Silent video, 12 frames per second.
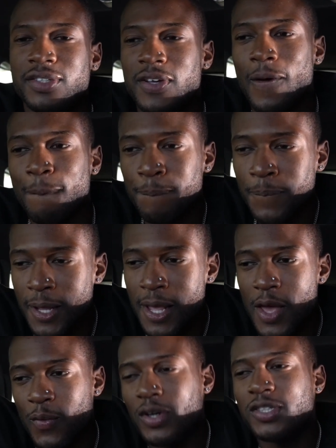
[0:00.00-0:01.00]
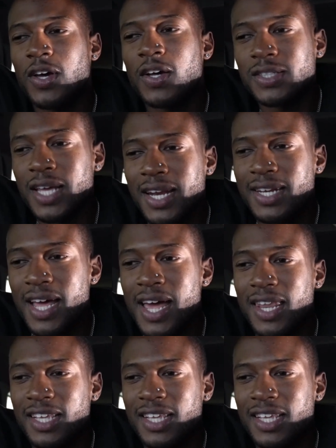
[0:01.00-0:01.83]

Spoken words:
So when it's all said and done,